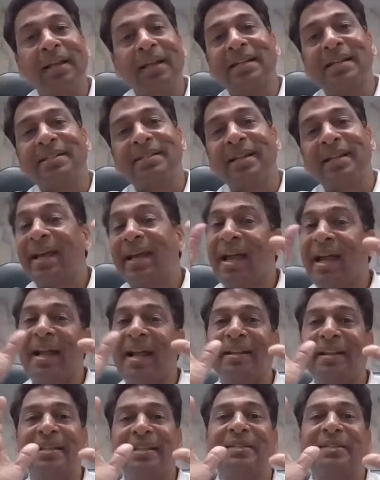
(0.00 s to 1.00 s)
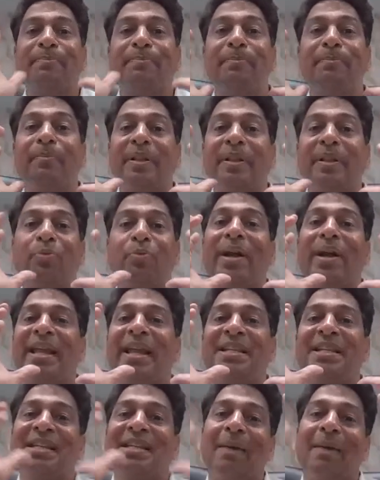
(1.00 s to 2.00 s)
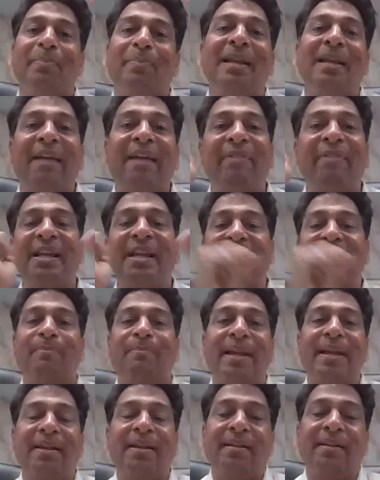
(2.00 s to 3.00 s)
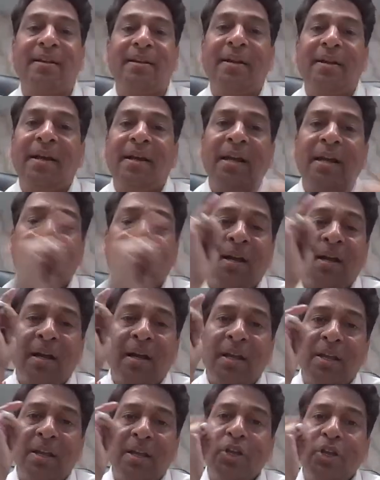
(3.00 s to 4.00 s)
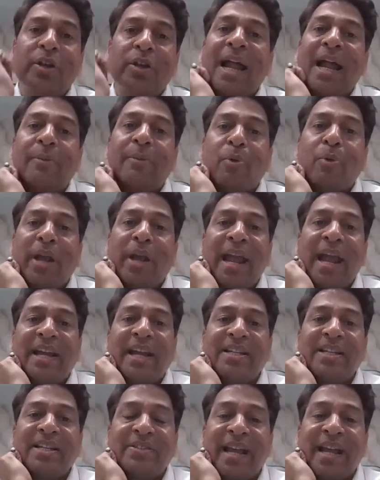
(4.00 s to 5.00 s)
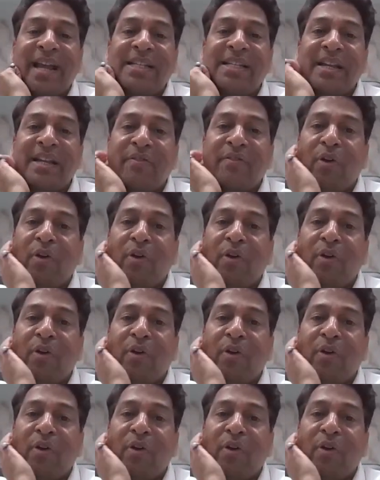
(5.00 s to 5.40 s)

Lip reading: Let's say, and this with one example I will explain. Your advocate has raised